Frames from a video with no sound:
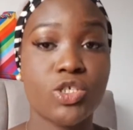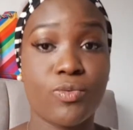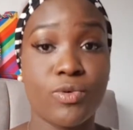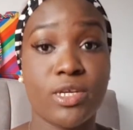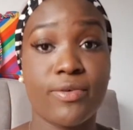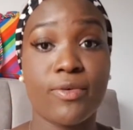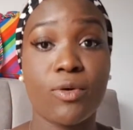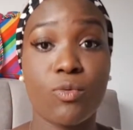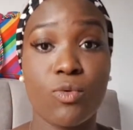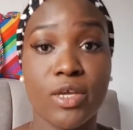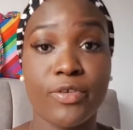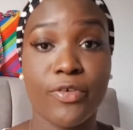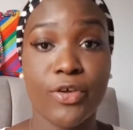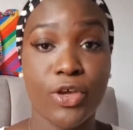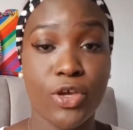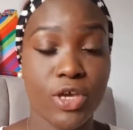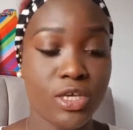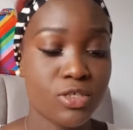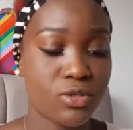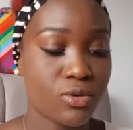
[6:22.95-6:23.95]
So whichever
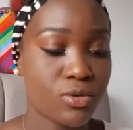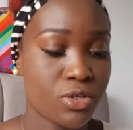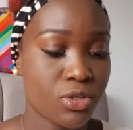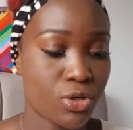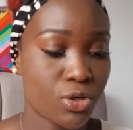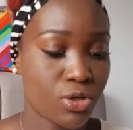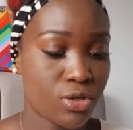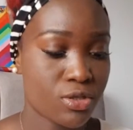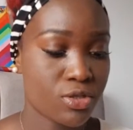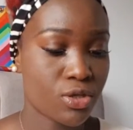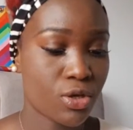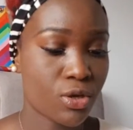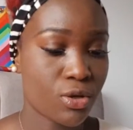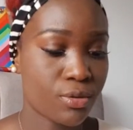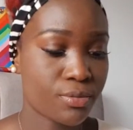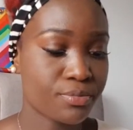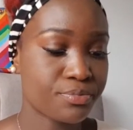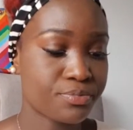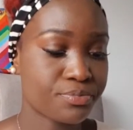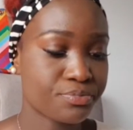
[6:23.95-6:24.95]
works for you is also good.
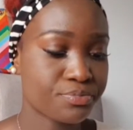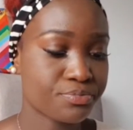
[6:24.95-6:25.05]
So